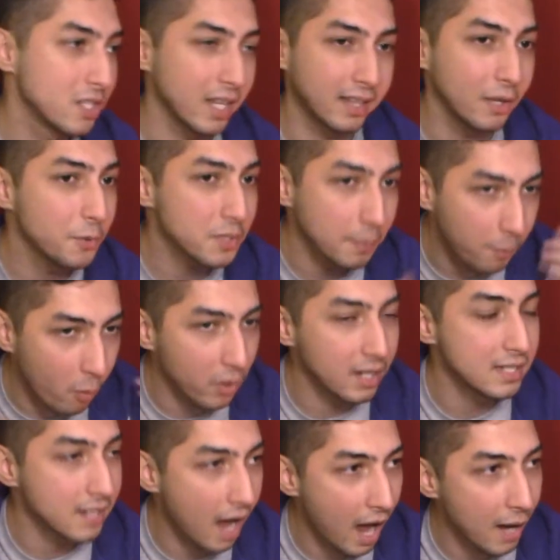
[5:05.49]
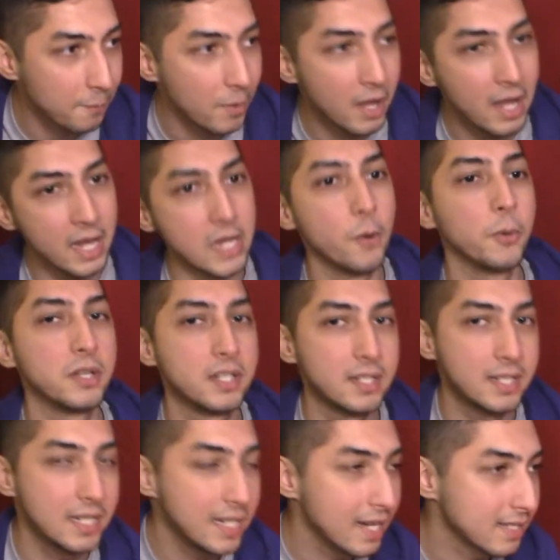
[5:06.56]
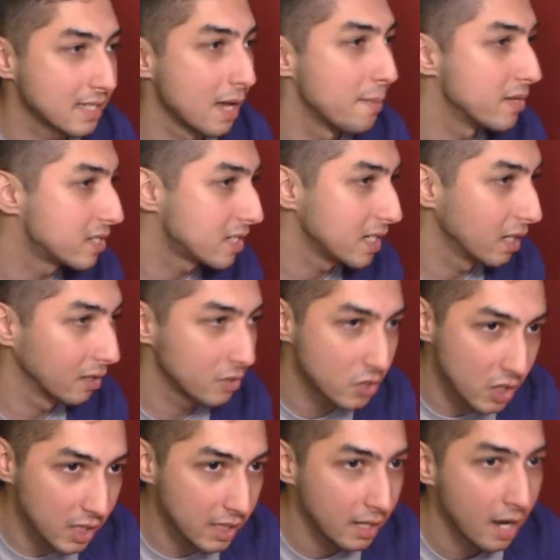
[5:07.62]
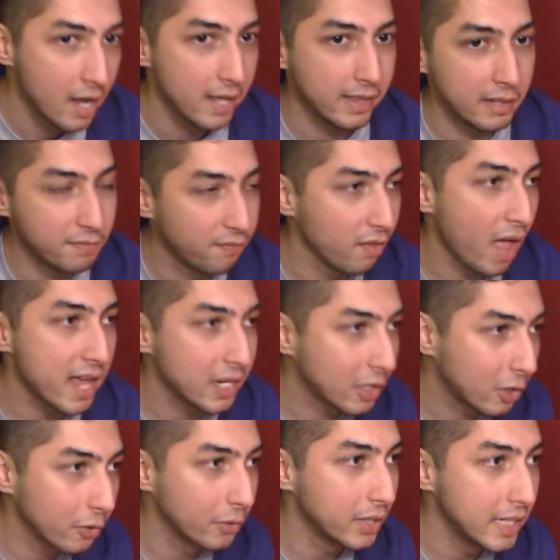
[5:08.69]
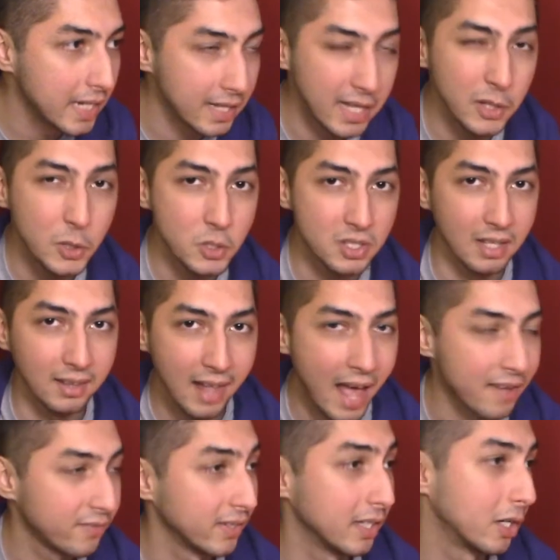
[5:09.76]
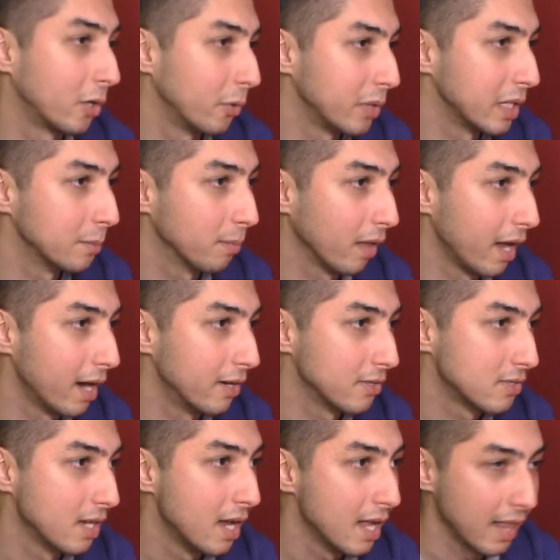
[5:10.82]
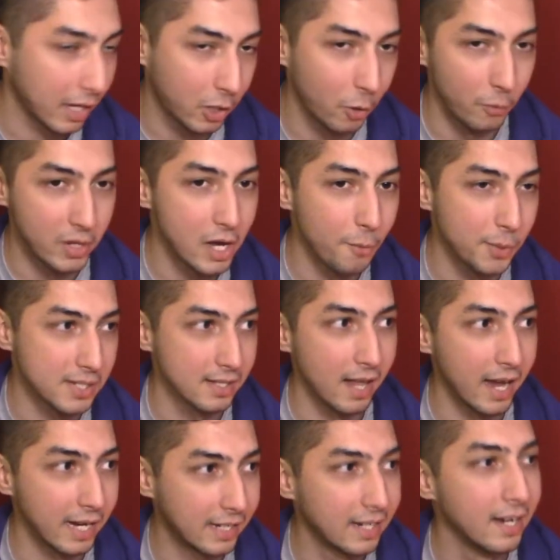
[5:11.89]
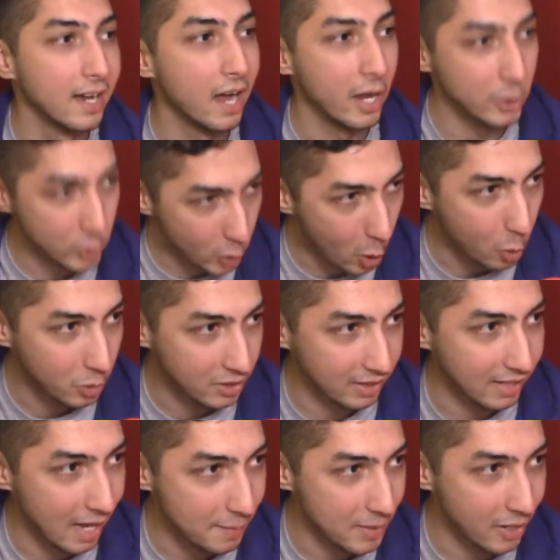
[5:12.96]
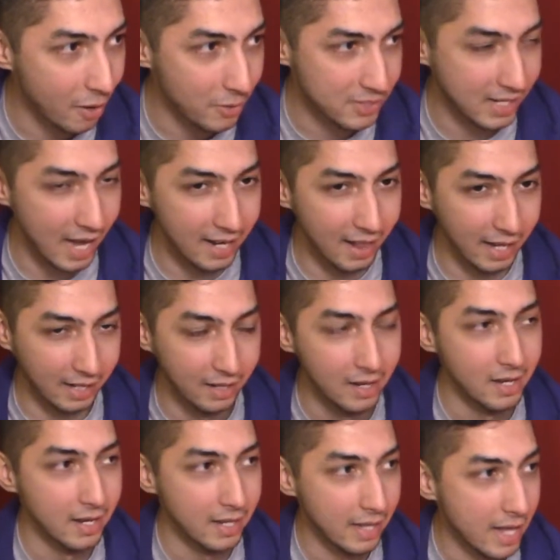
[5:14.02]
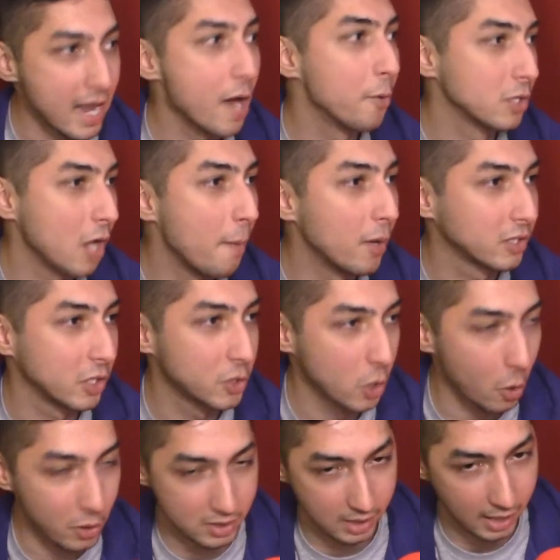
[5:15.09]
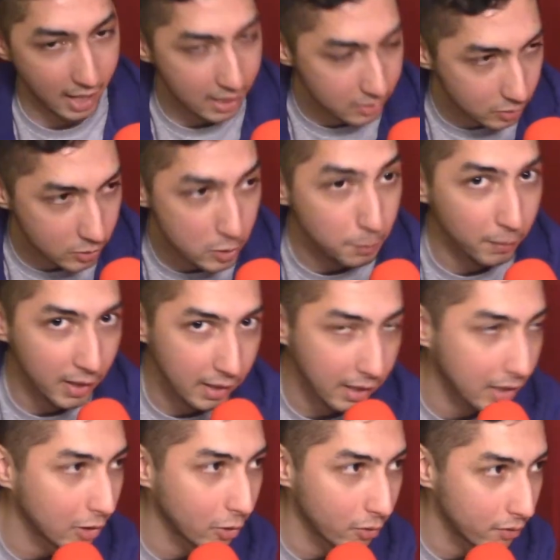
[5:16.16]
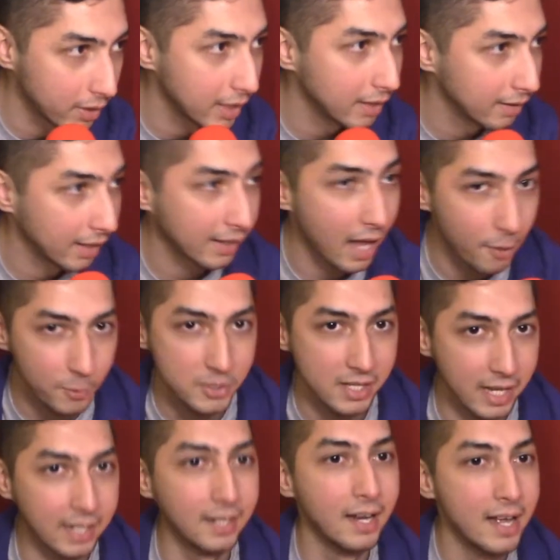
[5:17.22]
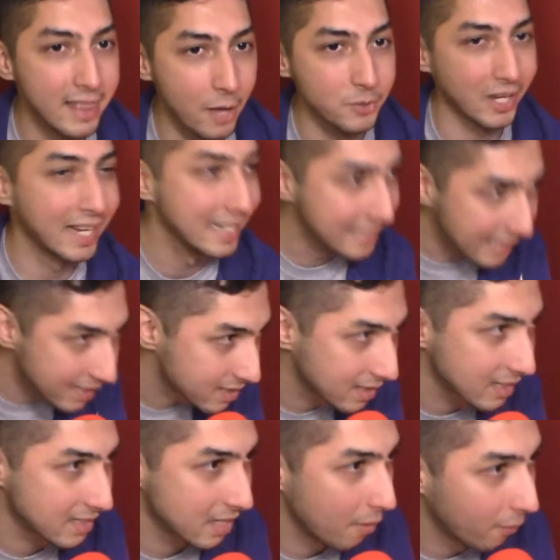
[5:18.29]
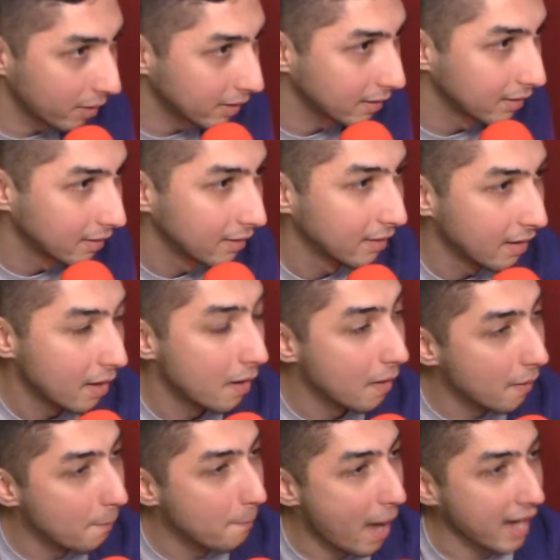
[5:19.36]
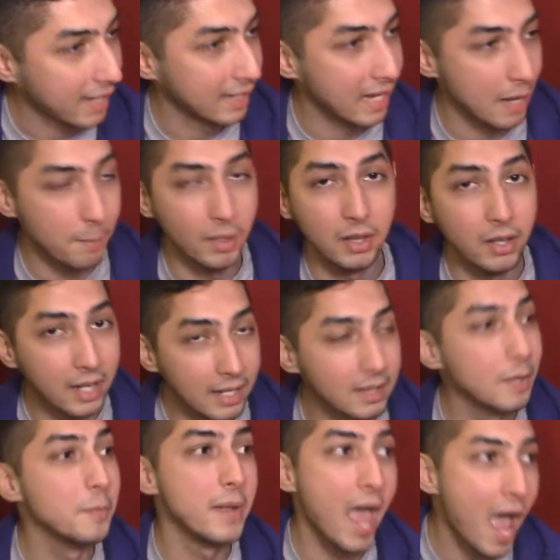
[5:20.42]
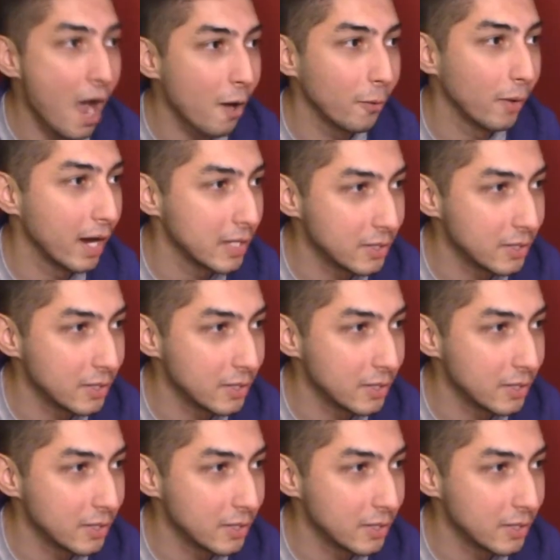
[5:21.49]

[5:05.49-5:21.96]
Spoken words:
Like there was a point in time, when TSM and CLG, they'd fly to Korea and they used to laugh at the Korean players. Like Korea was like a joke to them. It was kind of like it was almost a joke. It's like, hey, dude, you play like a Korean. Like that was like a diss to someone back in the day. But look at them now, right?